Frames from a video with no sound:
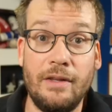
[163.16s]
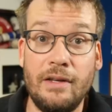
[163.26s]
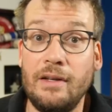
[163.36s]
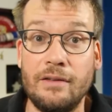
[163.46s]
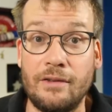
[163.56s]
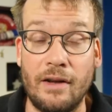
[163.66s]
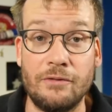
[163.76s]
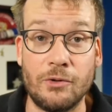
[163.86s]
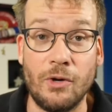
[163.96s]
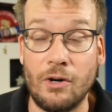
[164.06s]
Athenians,
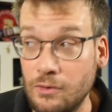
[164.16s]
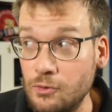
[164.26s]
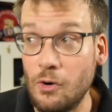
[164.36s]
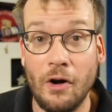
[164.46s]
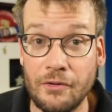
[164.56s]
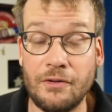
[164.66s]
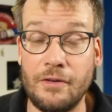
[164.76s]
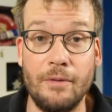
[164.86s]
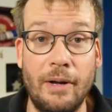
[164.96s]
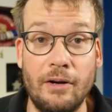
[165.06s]
after all,
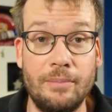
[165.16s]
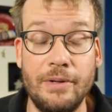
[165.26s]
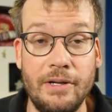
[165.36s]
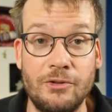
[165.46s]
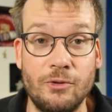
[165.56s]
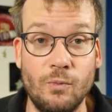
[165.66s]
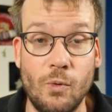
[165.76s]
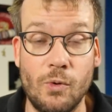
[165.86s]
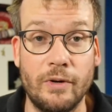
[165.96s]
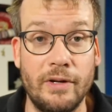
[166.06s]
lost the Peloponnesian
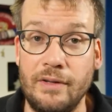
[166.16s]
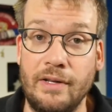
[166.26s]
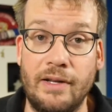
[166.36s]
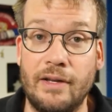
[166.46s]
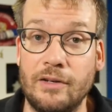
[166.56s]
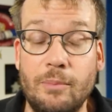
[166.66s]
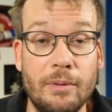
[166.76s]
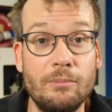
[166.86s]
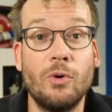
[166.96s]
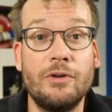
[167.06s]
War in the end,
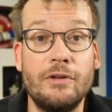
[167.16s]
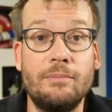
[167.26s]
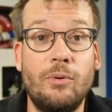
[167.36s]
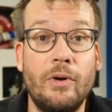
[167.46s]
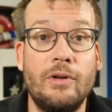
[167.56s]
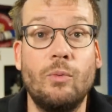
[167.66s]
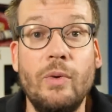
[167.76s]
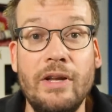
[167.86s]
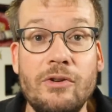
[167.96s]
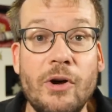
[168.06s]
but more to the point,
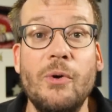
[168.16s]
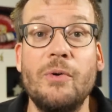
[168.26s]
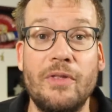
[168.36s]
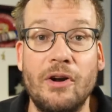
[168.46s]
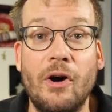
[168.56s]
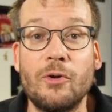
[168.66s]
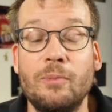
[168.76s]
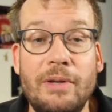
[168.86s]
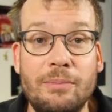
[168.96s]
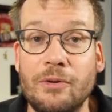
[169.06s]
we know that
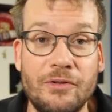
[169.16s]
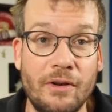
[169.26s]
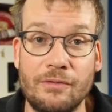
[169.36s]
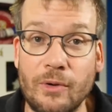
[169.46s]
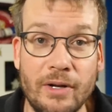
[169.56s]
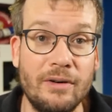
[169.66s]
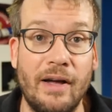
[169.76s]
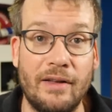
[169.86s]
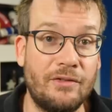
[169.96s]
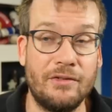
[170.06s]
other people suffering
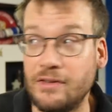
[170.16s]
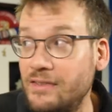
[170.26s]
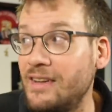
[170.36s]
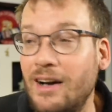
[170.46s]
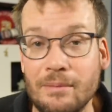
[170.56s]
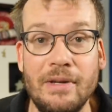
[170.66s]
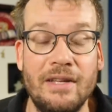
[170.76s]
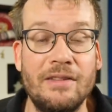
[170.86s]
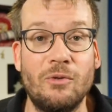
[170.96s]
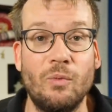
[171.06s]
less does not
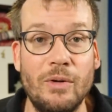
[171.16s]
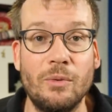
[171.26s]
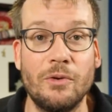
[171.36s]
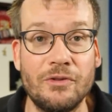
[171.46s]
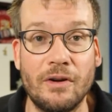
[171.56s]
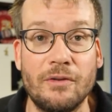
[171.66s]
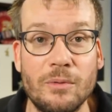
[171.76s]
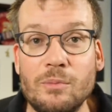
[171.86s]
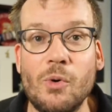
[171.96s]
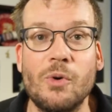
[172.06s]
mean that we will
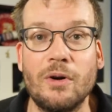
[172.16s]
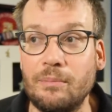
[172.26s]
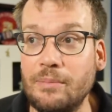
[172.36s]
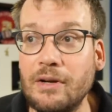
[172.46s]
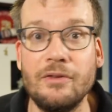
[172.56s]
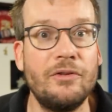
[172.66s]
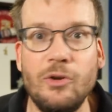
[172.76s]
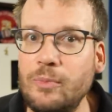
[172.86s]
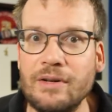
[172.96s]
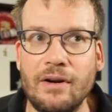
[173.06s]
suffer more, because
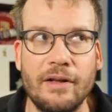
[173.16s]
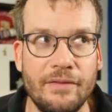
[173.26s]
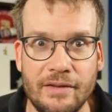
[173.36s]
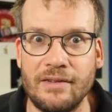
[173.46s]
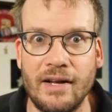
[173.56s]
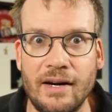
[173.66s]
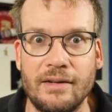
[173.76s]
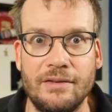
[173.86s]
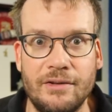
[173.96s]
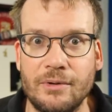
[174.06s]
human life is
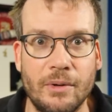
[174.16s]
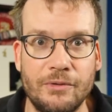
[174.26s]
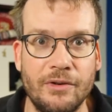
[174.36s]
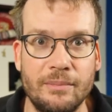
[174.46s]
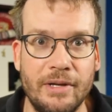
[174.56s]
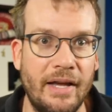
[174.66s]
not a zero-sum